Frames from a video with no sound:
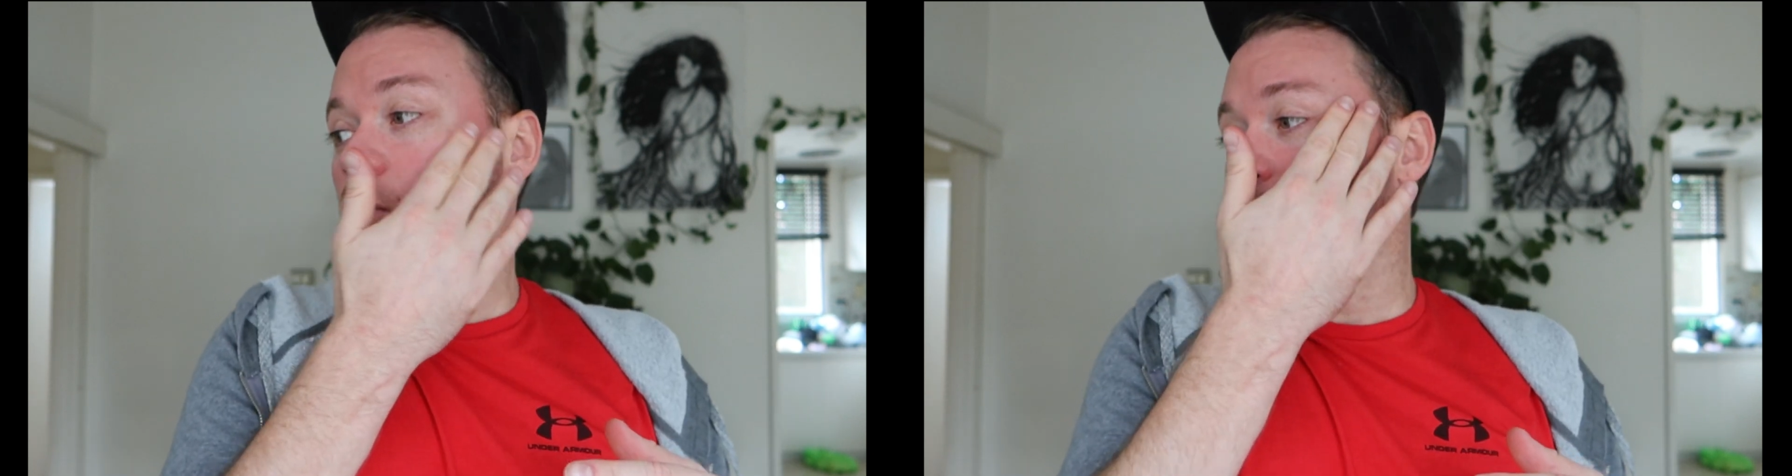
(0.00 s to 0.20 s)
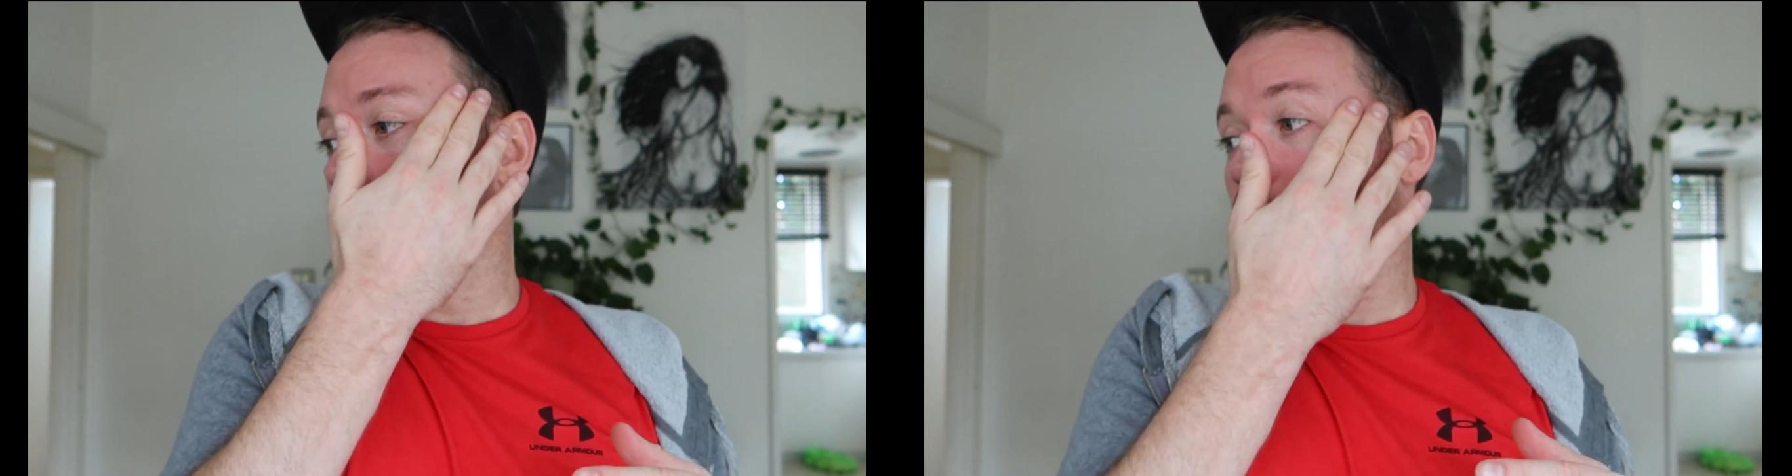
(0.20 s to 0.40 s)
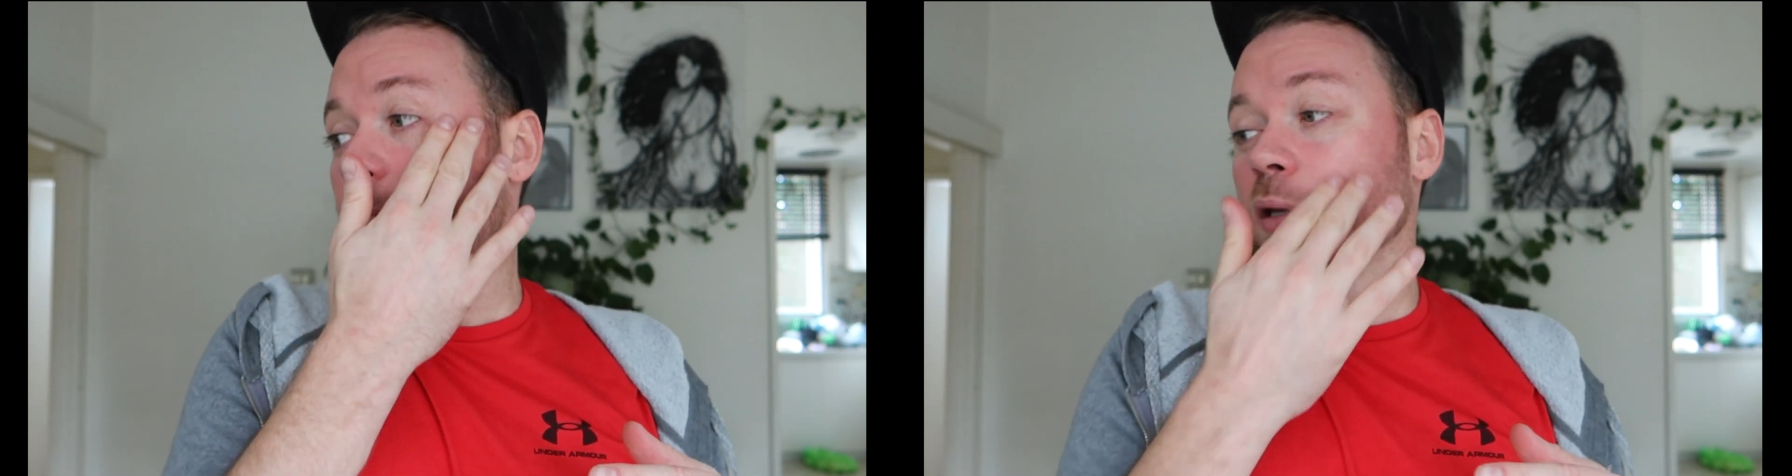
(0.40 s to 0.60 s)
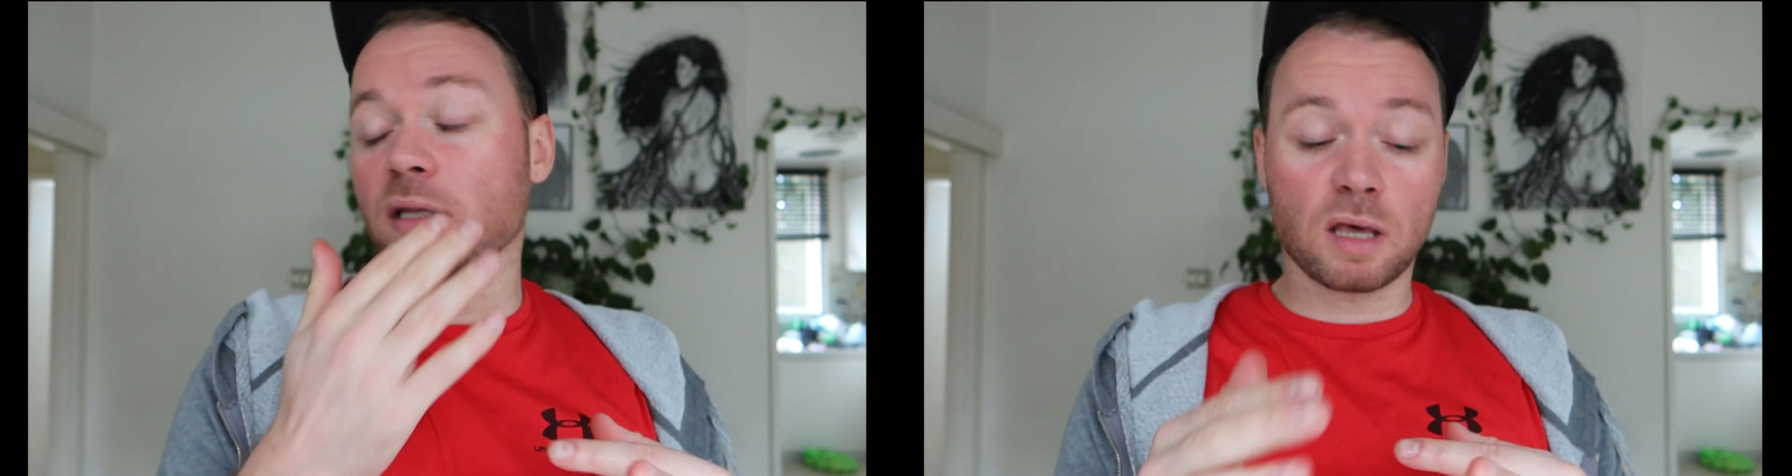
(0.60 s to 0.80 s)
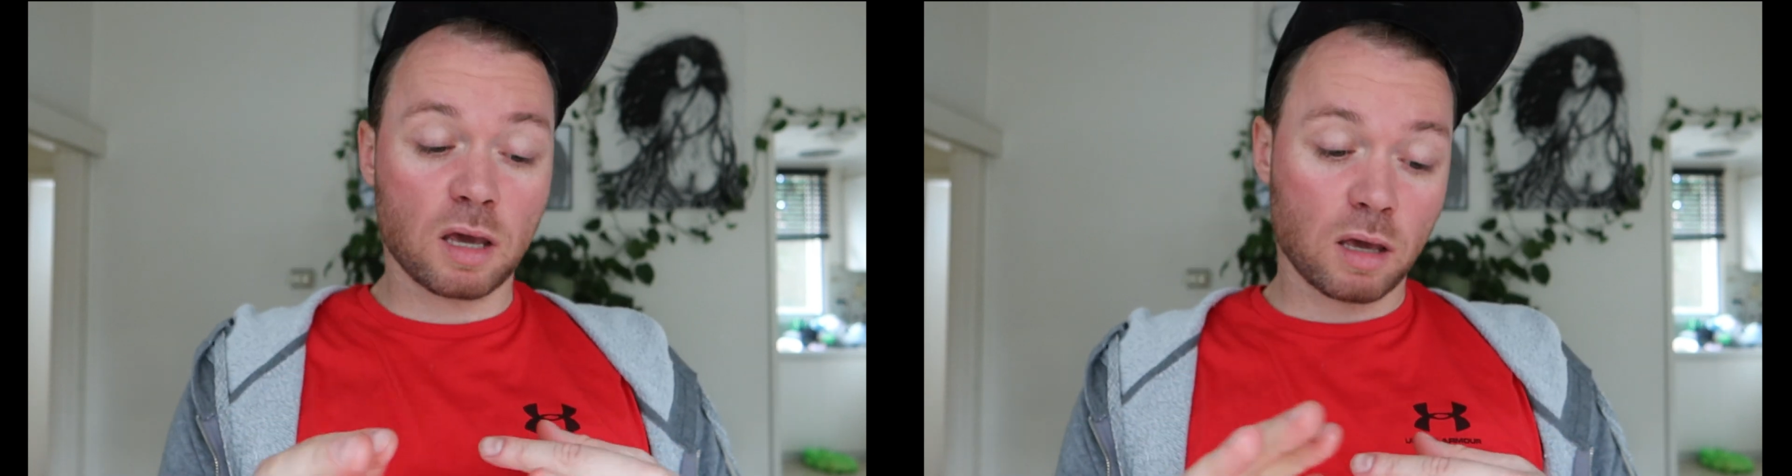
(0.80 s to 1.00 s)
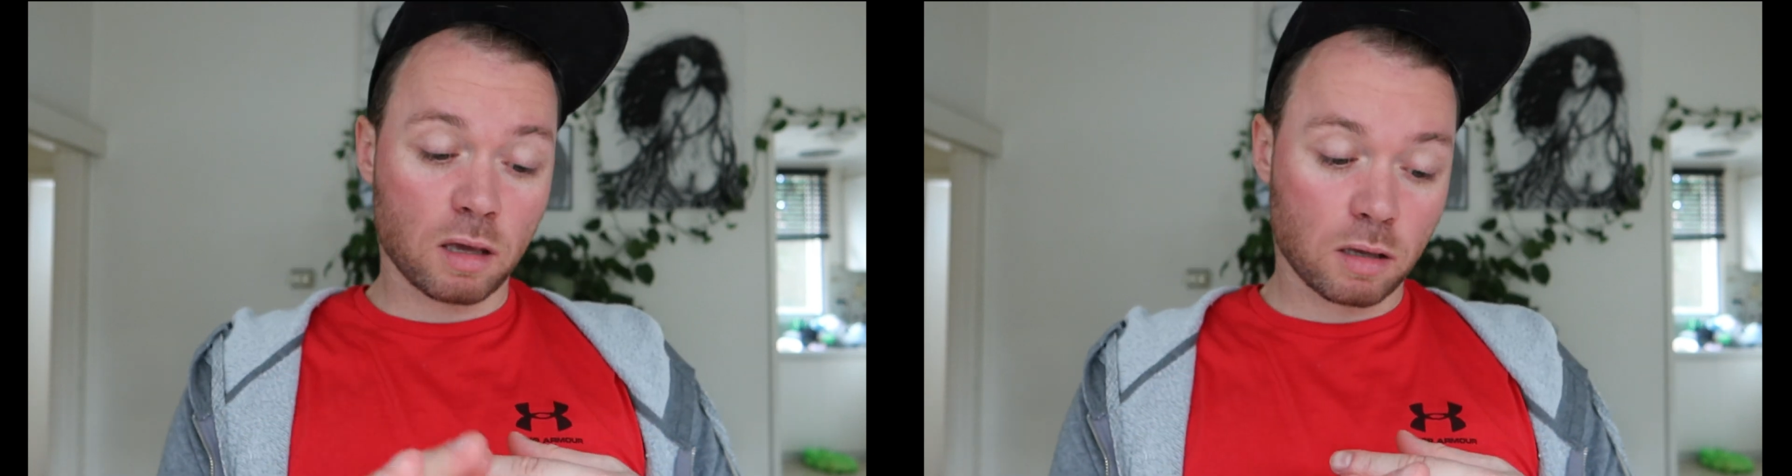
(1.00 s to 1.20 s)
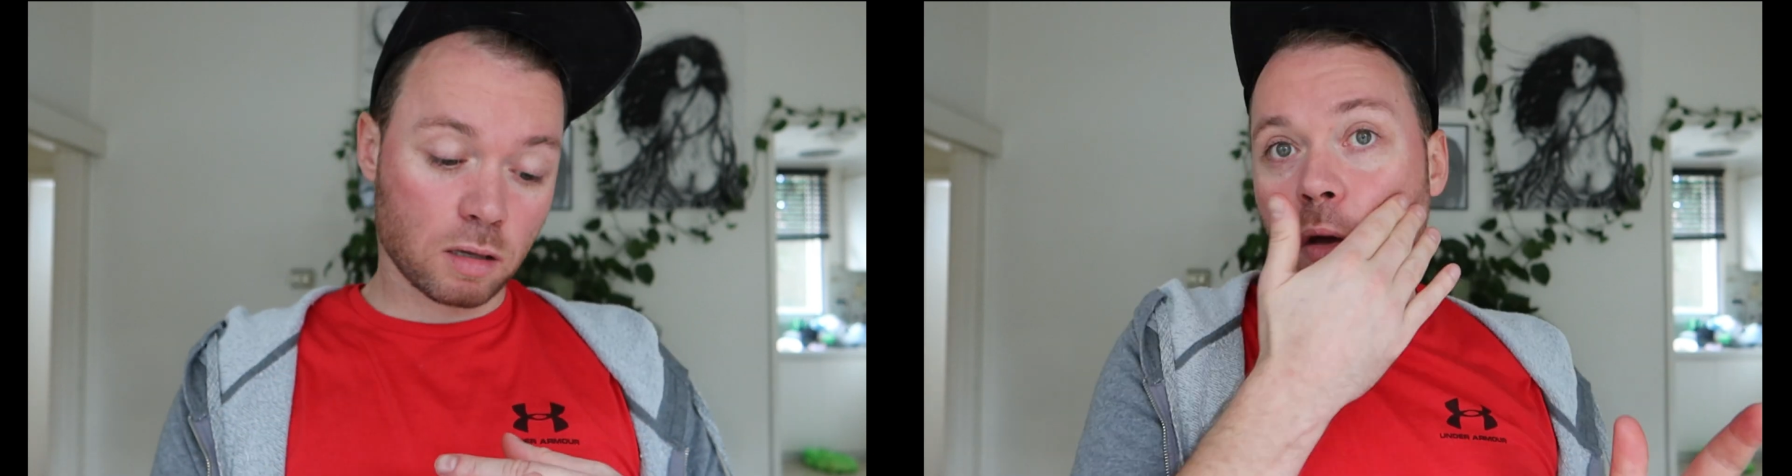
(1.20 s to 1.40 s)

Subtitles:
all up in there.